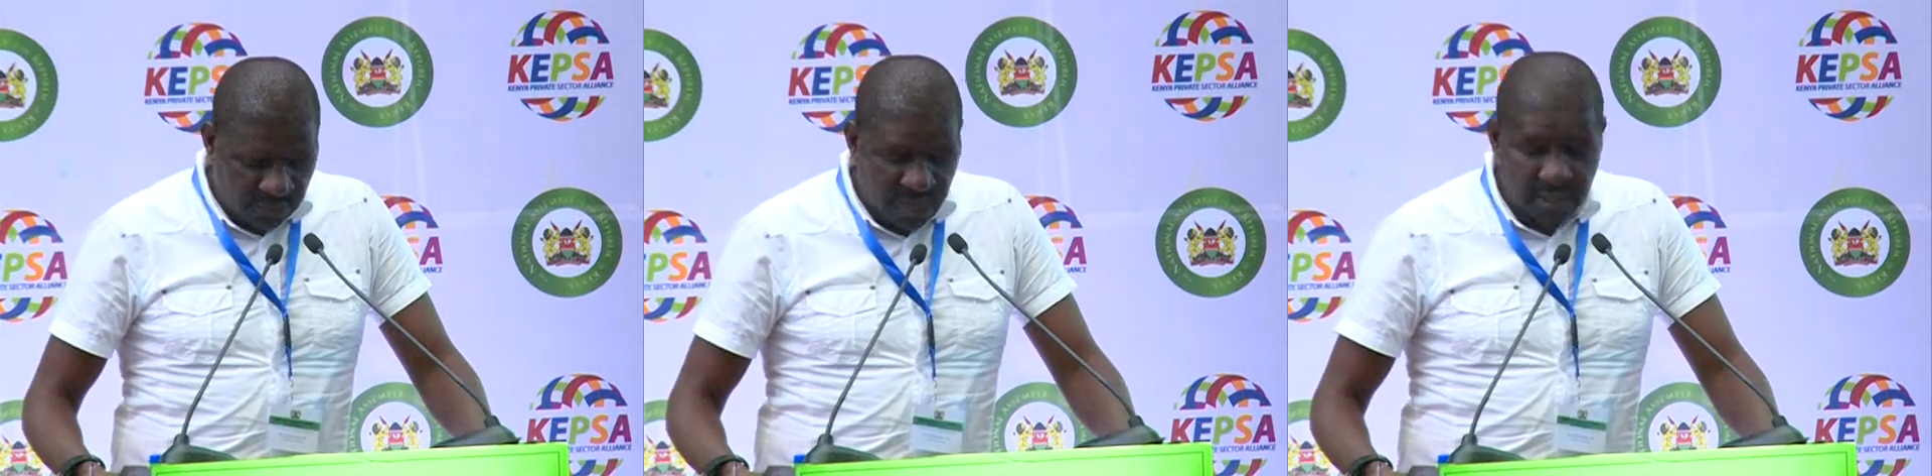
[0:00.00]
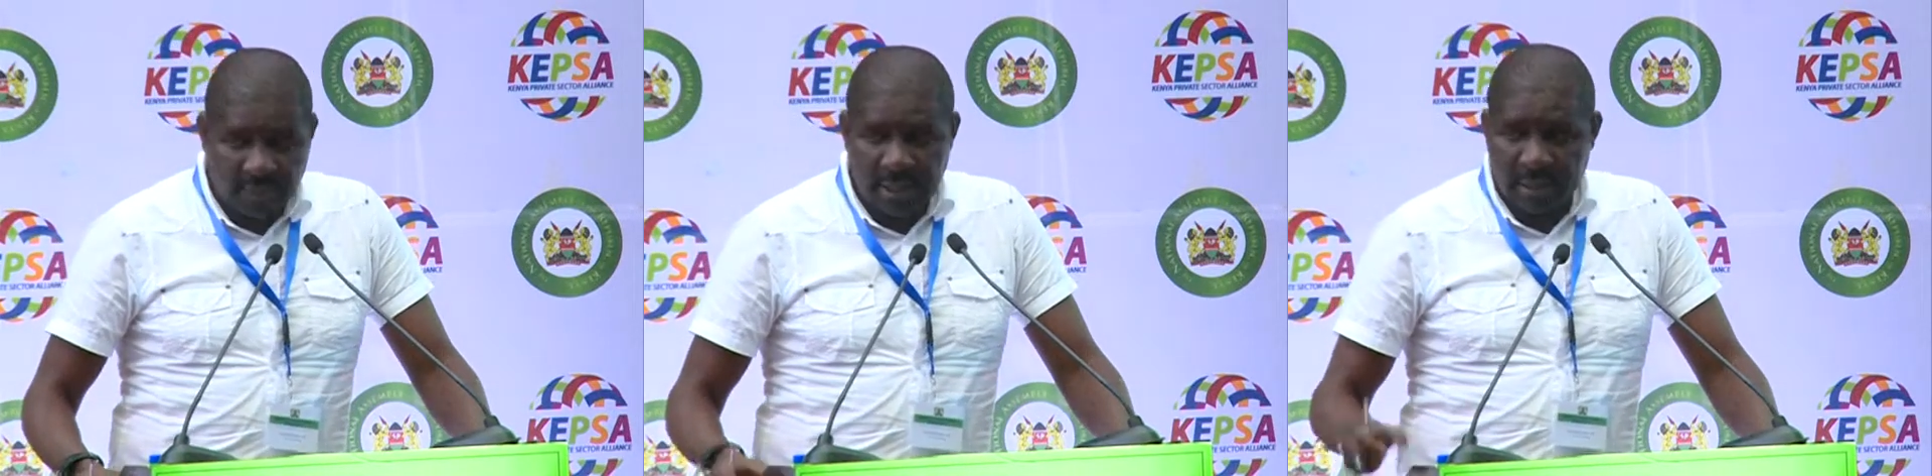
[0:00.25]

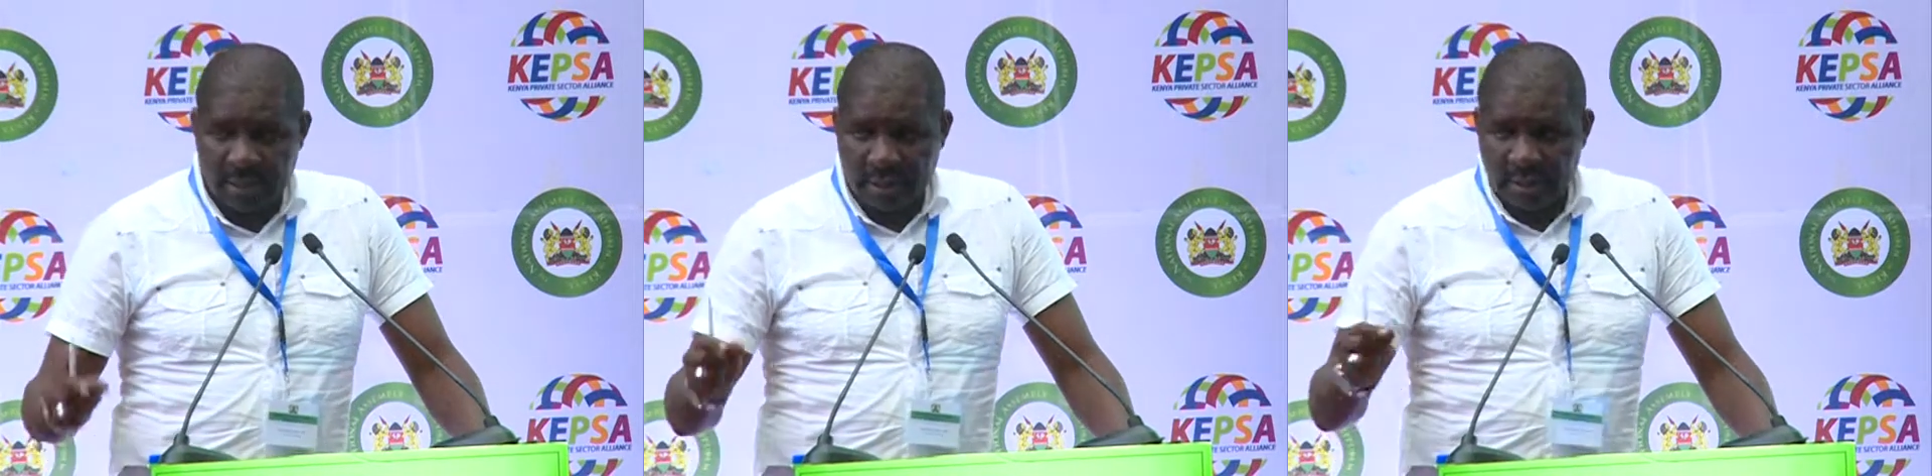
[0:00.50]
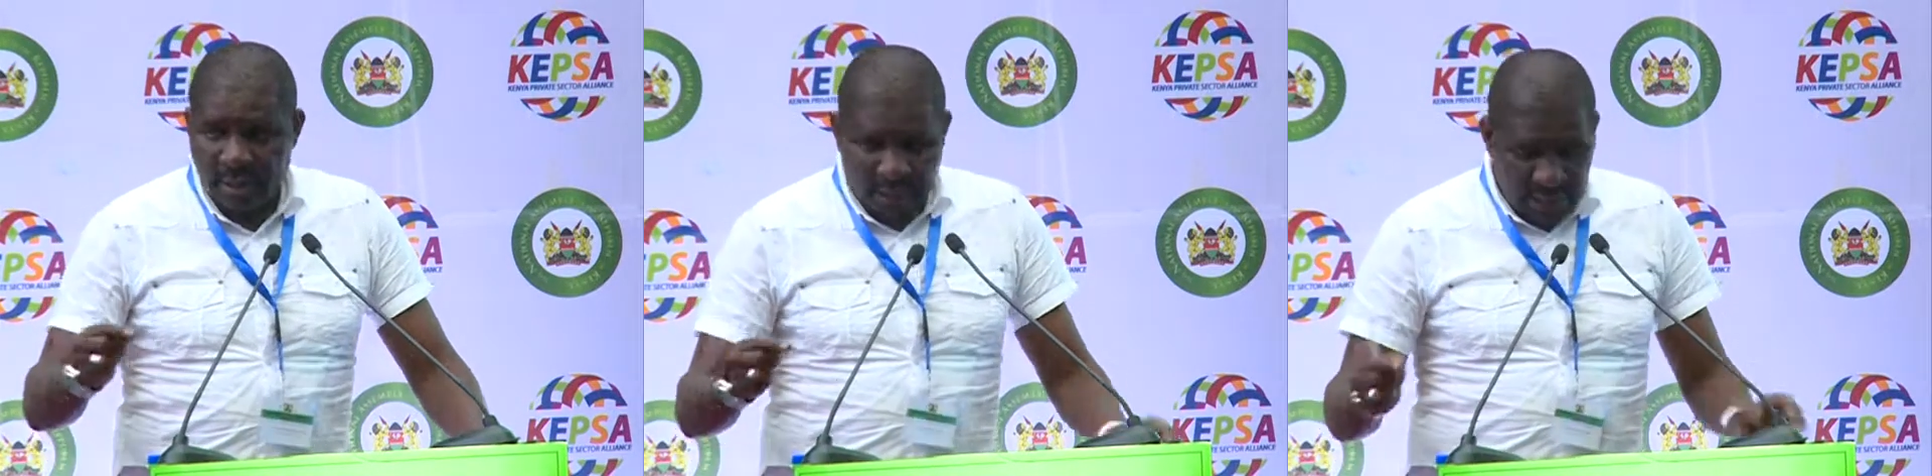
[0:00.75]
power
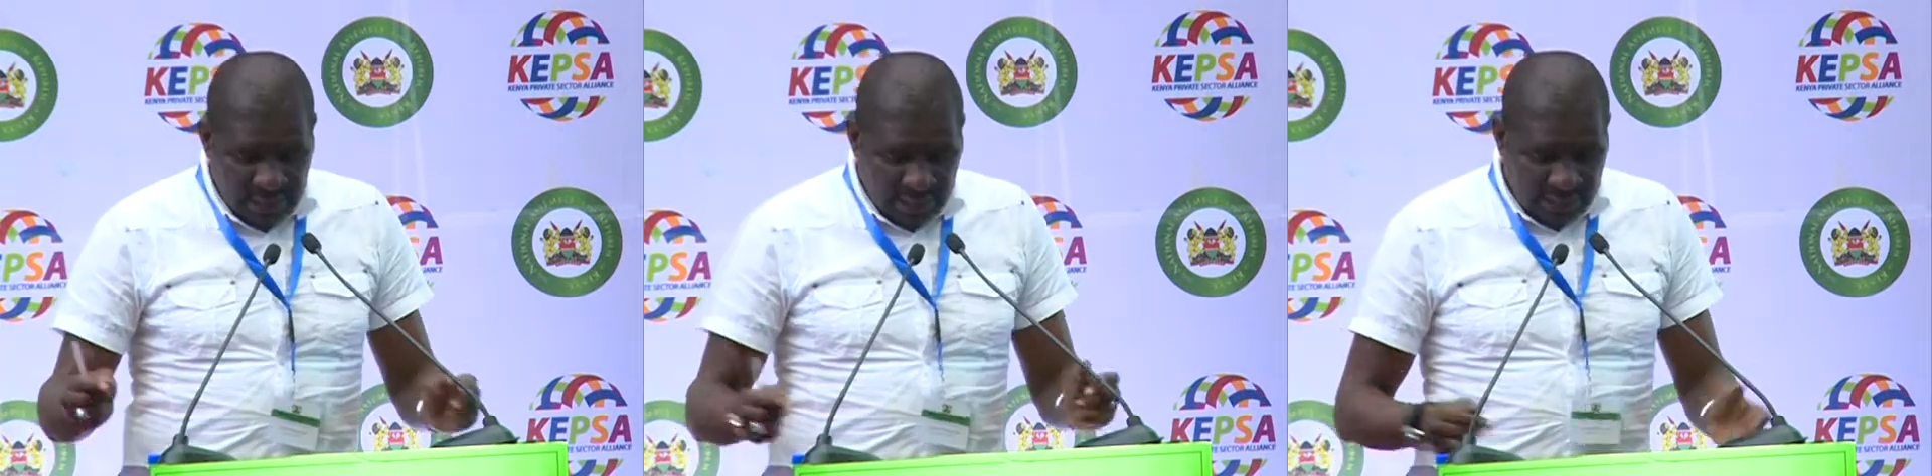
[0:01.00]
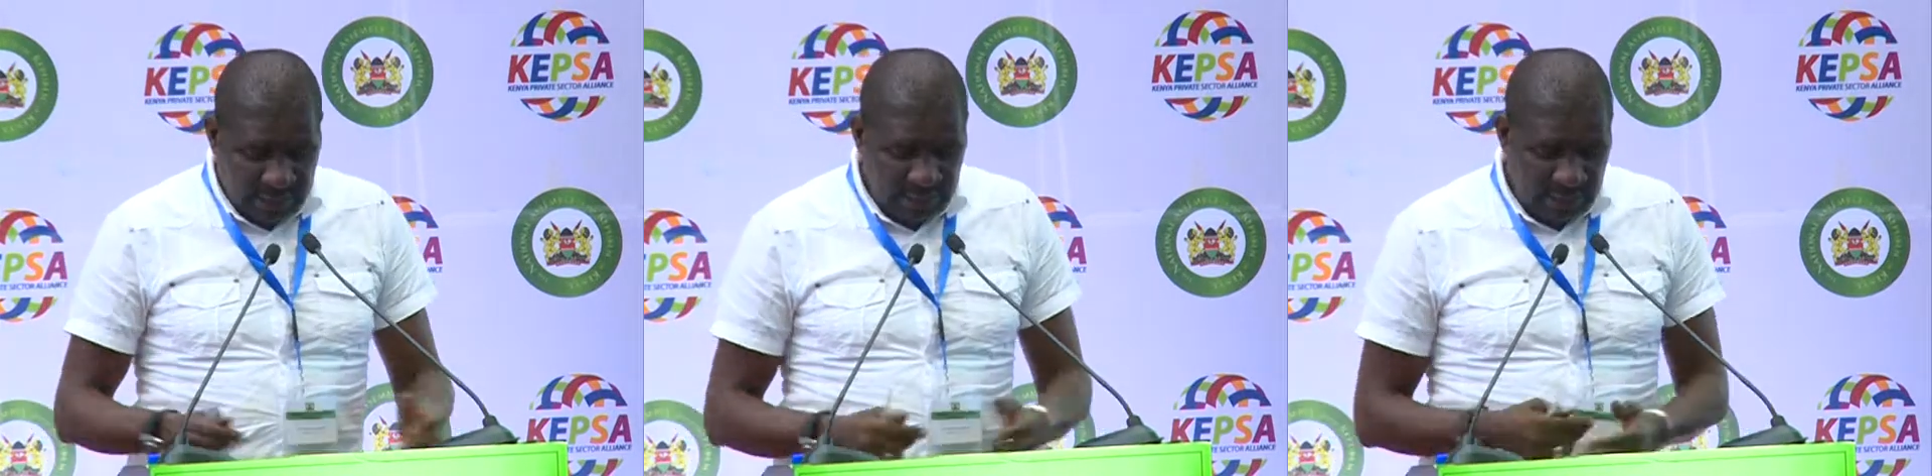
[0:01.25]
in
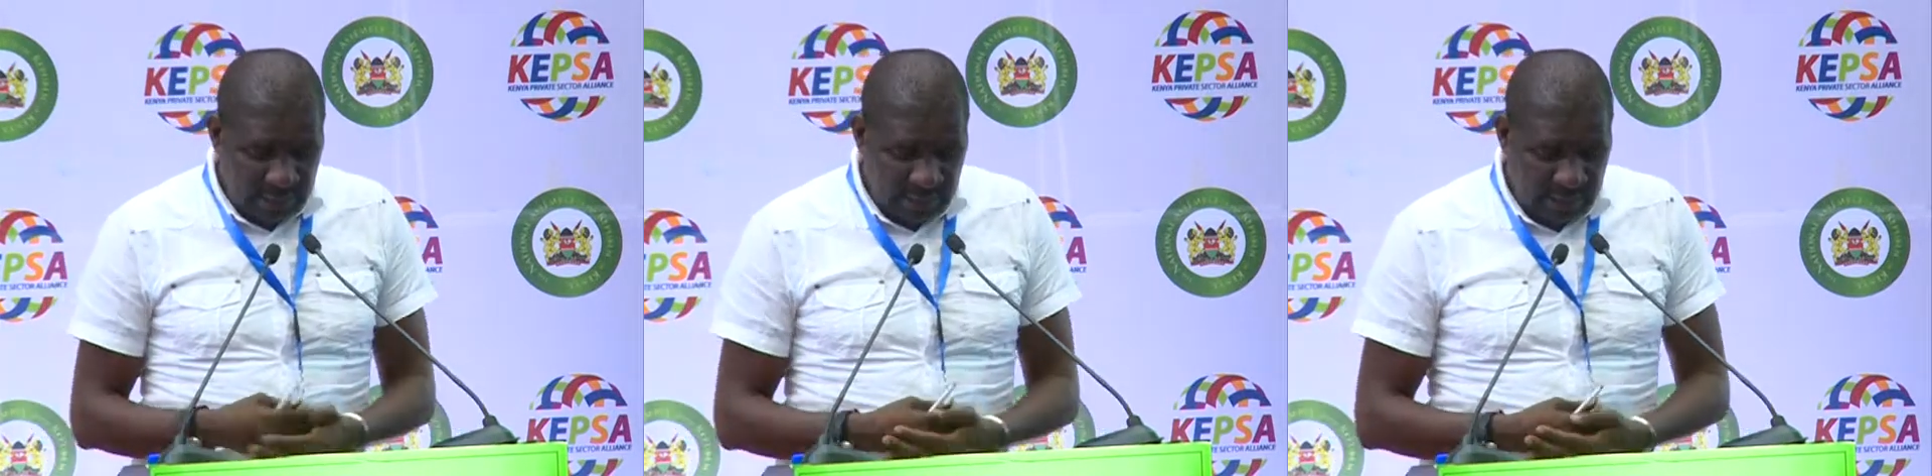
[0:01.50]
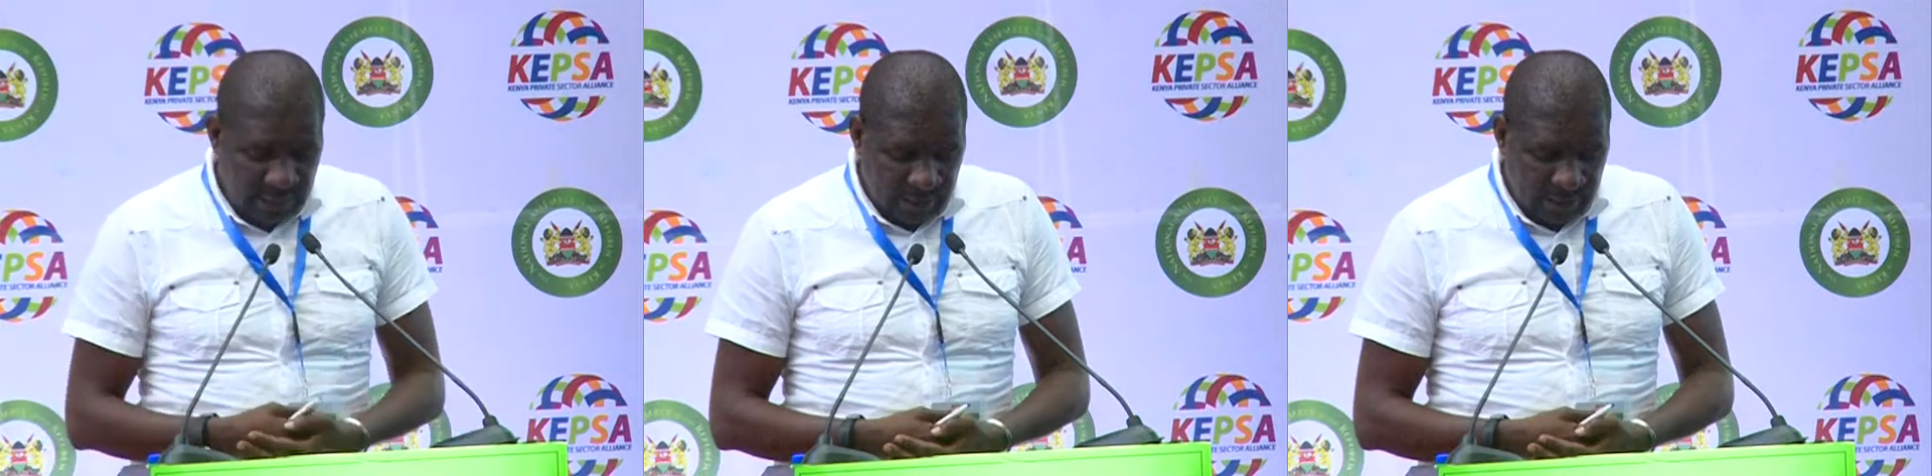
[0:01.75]
that area